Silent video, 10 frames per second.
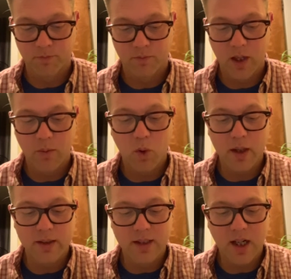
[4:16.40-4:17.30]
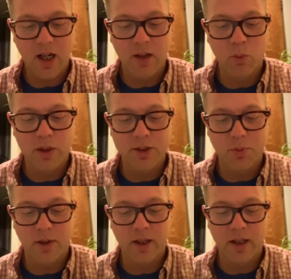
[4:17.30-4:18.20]
And what is God
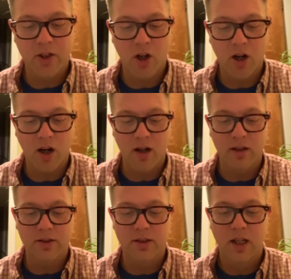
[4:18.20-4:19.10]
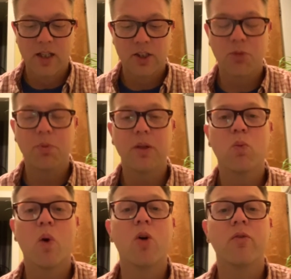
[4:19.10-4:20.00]
whispering in your hearts to be
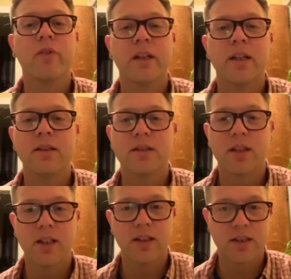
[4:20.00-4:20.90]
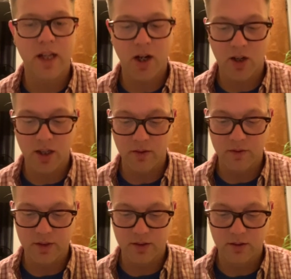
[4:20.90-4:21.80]
woven into these narratives?